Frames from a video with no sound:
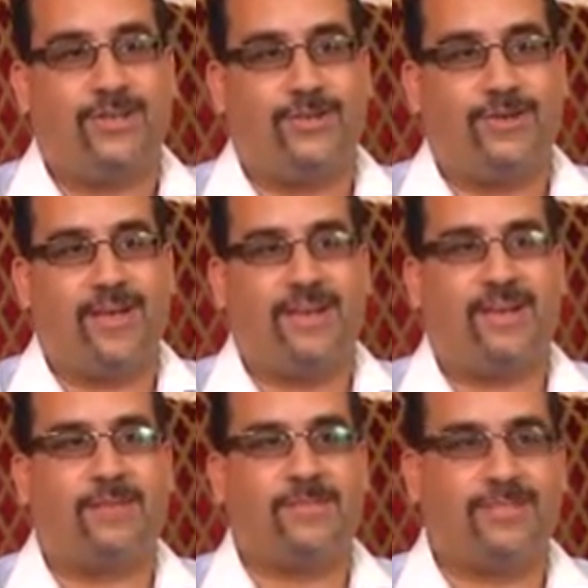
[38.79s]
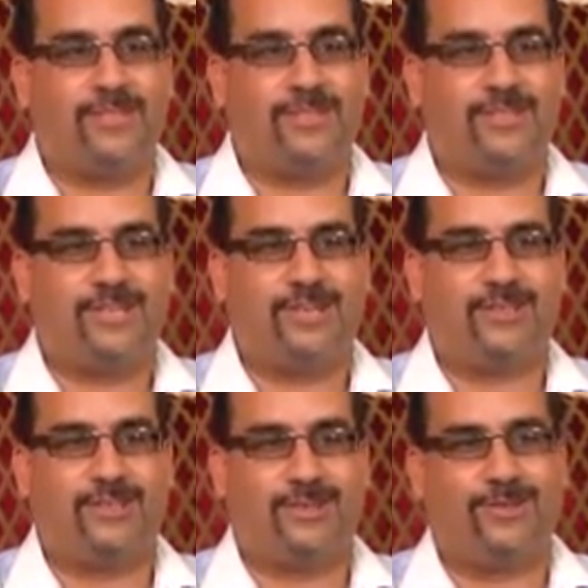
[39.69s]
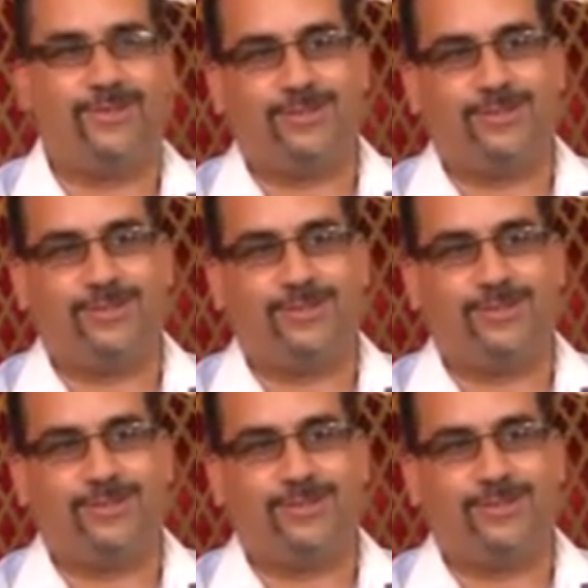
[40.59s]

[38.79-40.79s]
you had an opportunity to actually learn